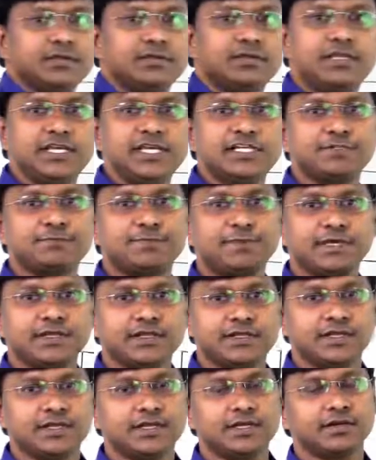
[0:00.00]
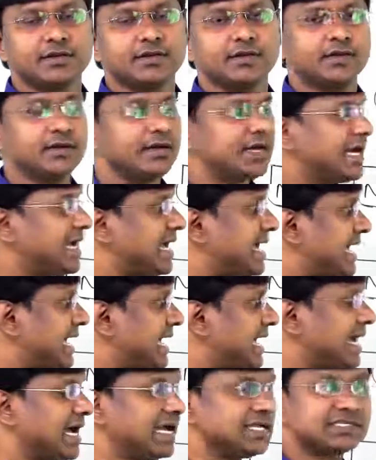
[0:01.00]
these particular
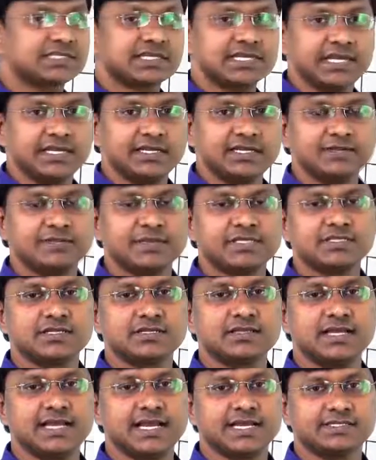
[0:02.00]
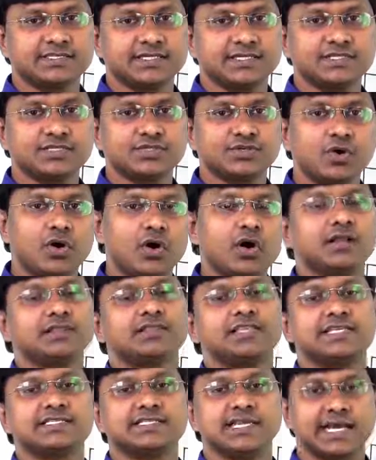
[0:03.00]
skeletal muscle relaxants
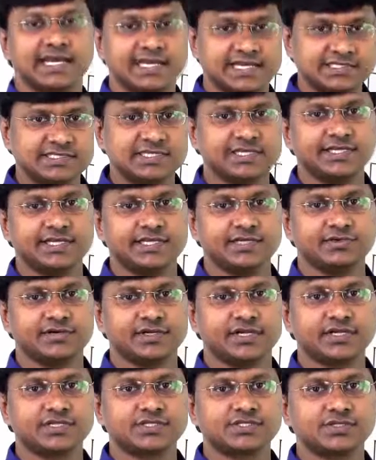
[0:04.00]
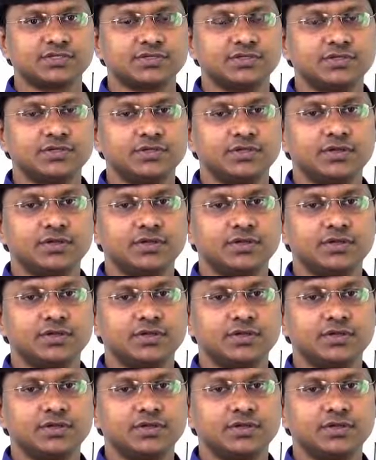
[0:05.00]
or these anesthetic drugs,